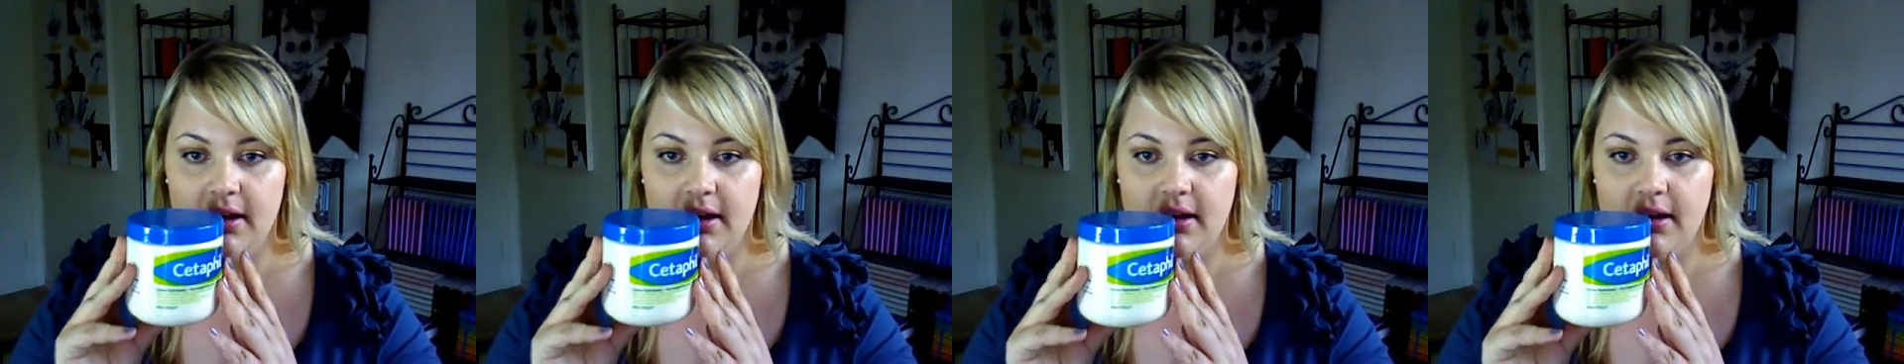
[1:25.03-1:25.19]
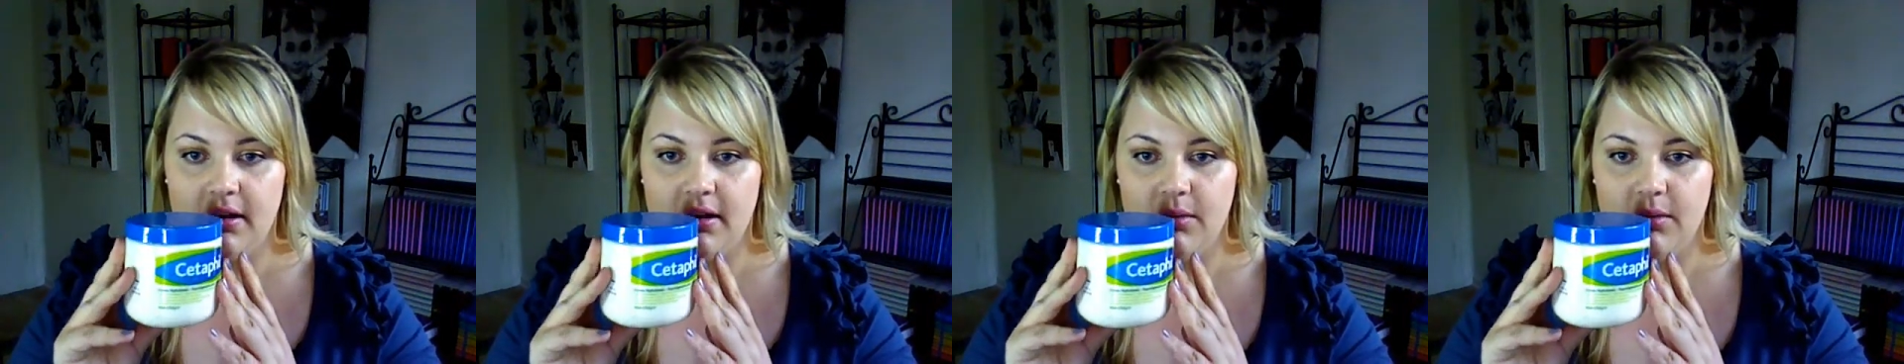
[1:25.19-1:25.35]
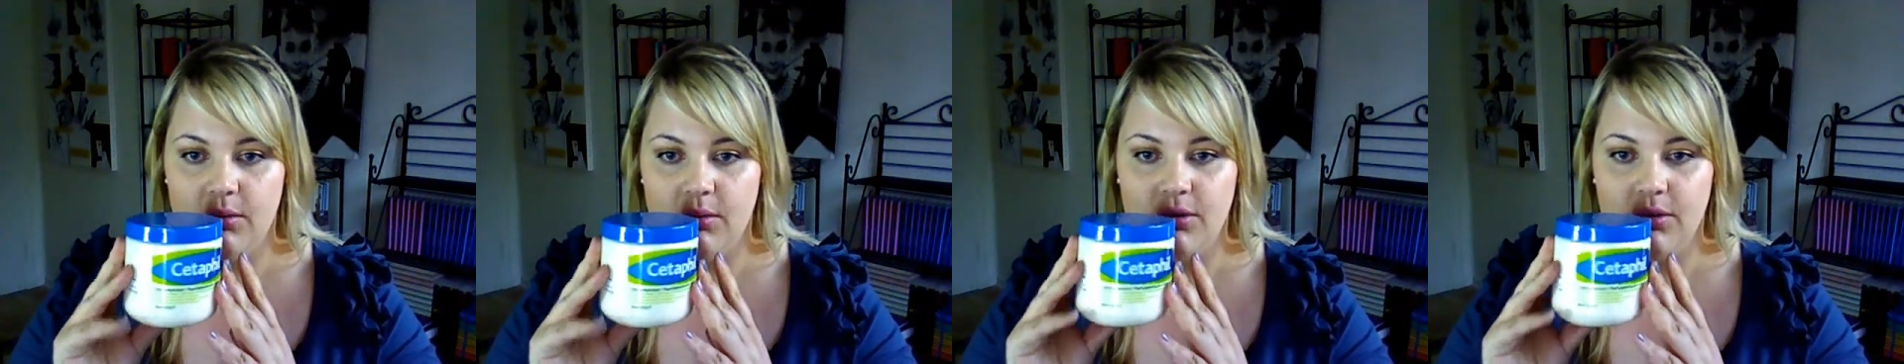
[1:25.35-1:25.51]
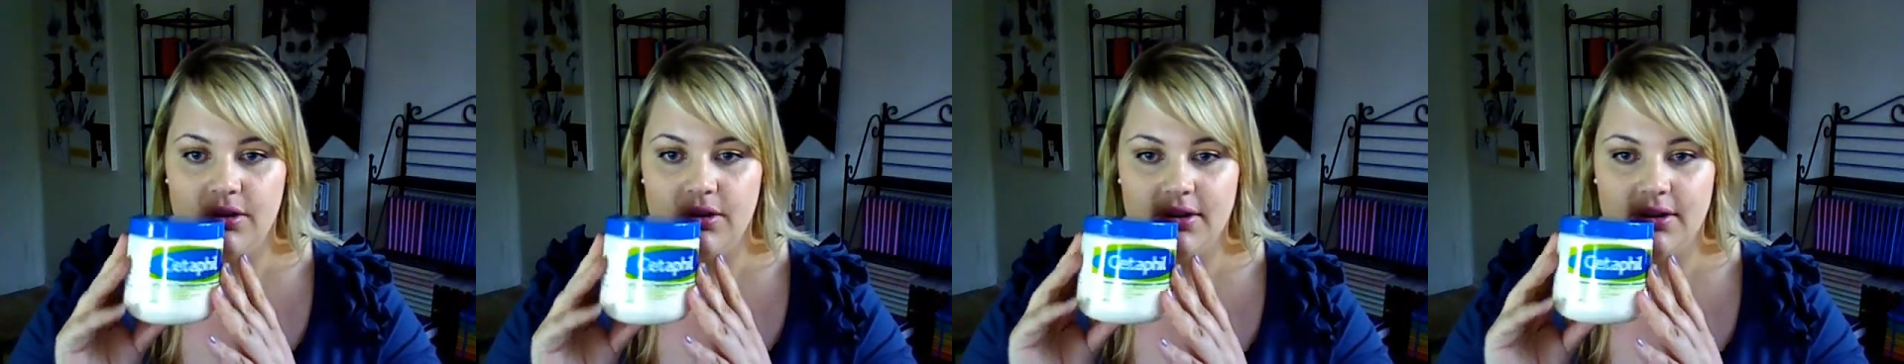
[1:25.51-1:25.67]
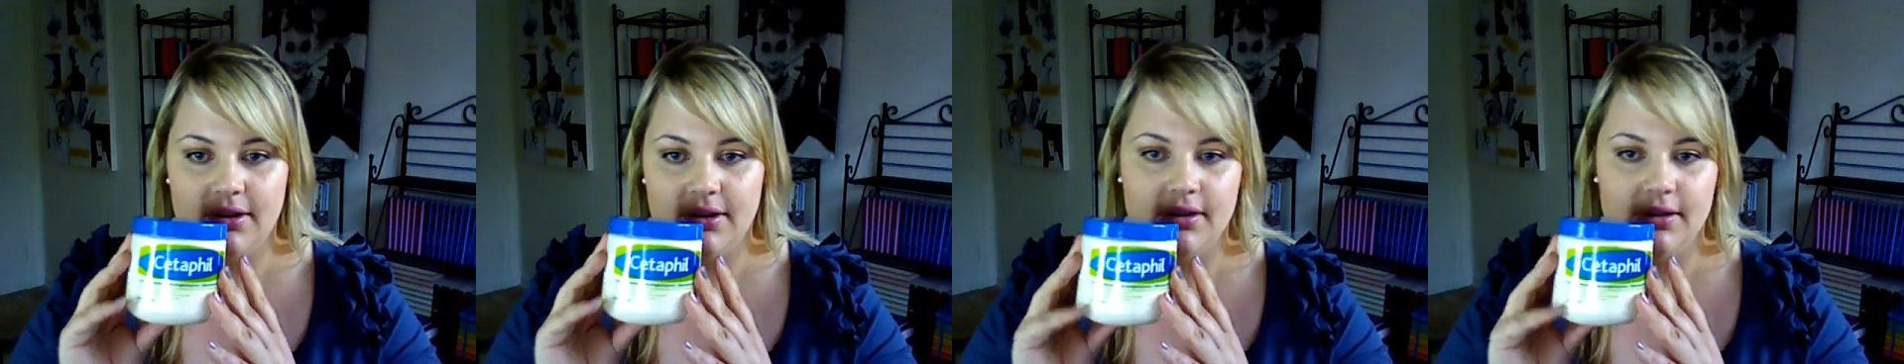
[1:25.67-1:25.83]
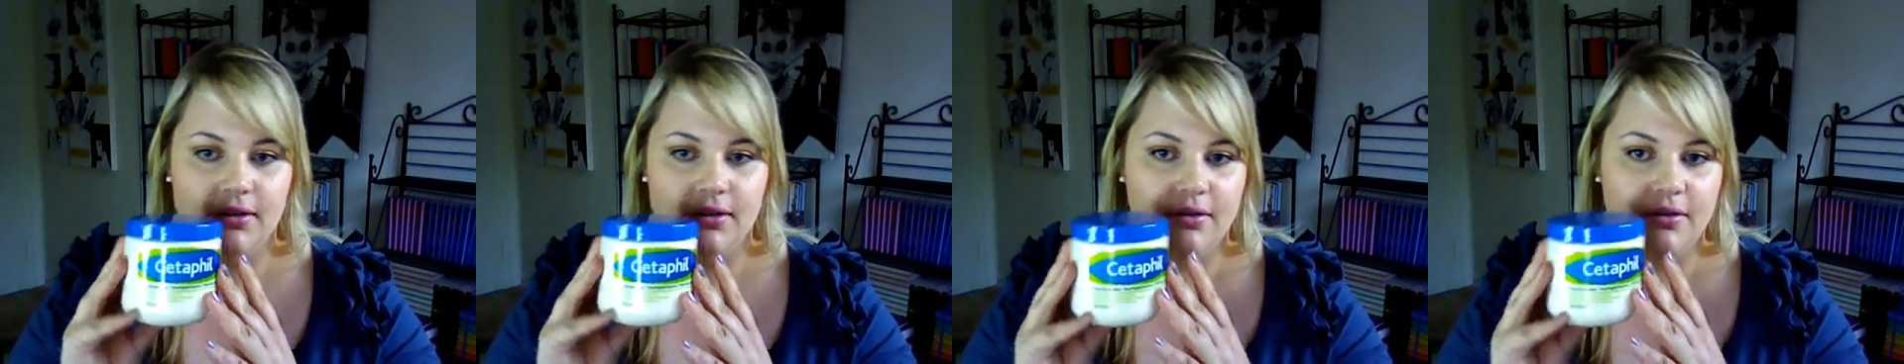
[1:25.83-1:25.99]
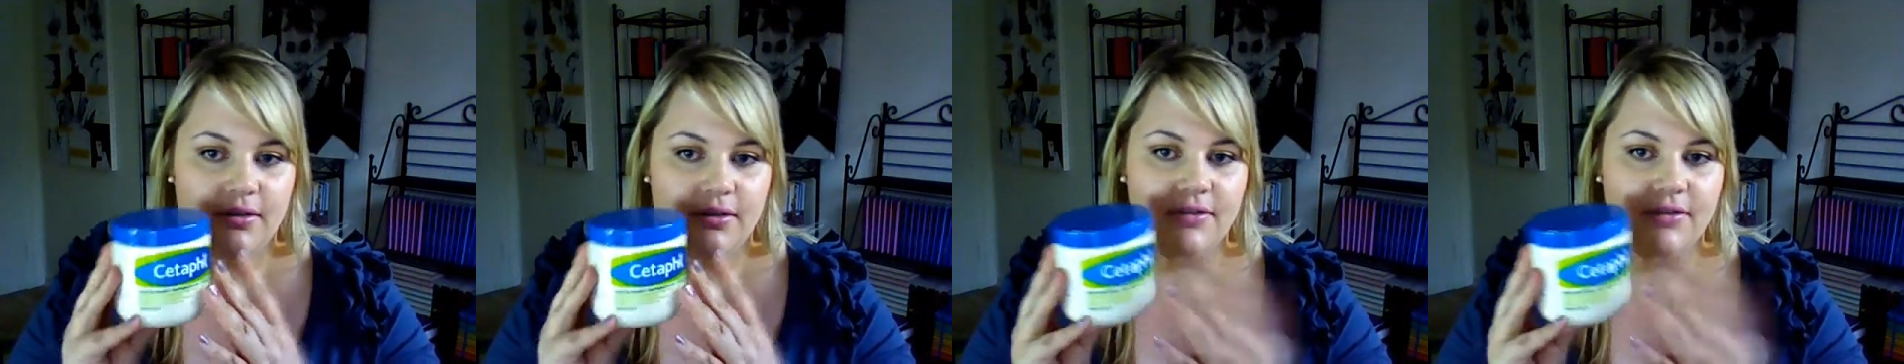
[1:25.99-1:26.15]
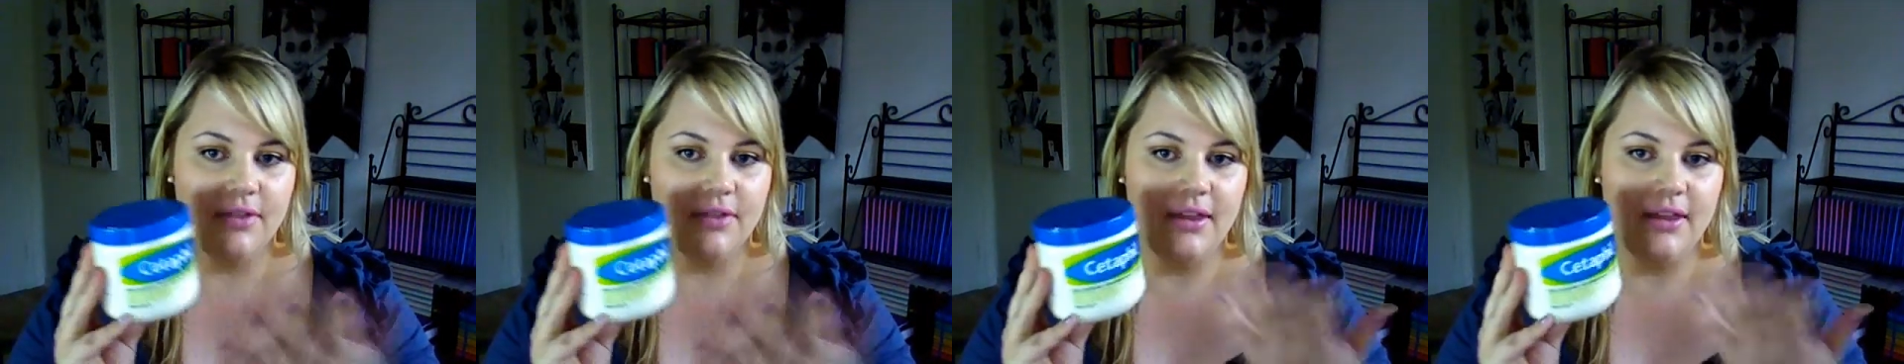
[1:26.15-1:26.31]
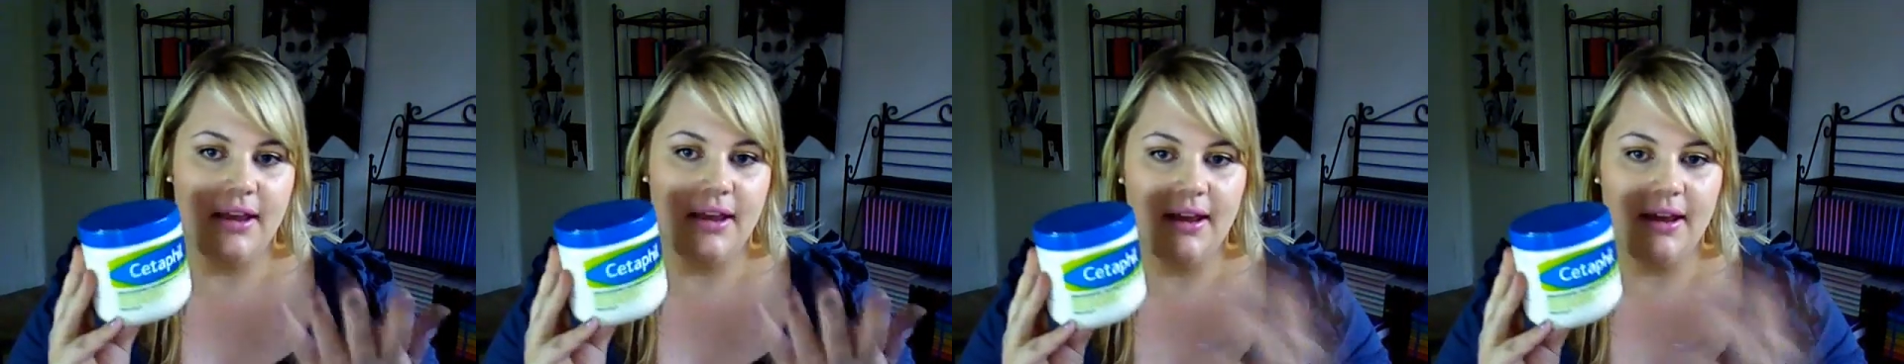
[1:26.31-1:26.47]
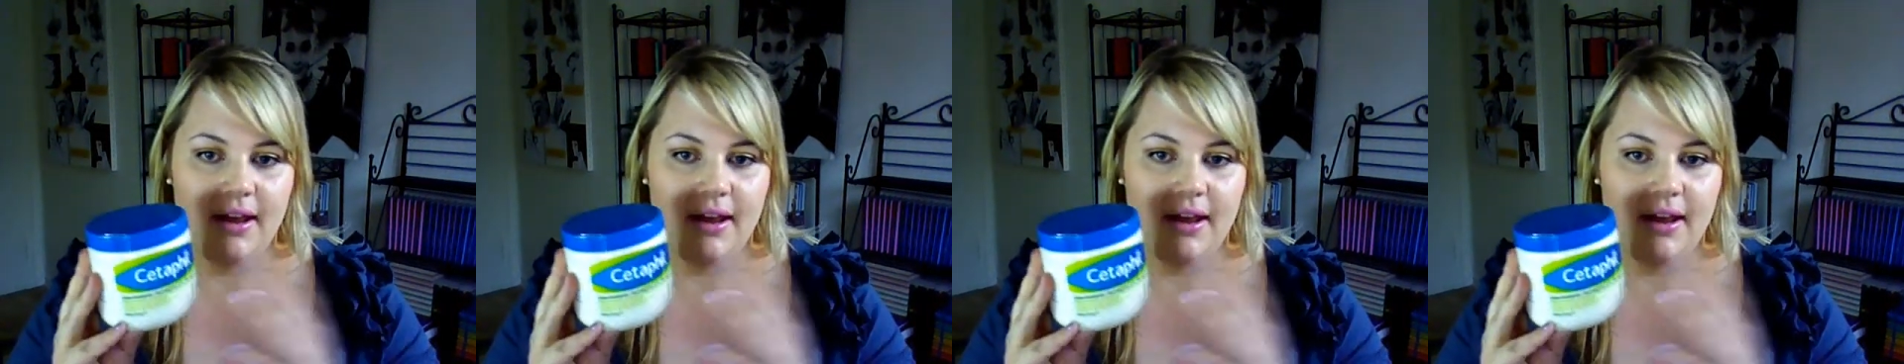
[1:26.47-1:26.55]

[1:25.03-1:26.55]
or if they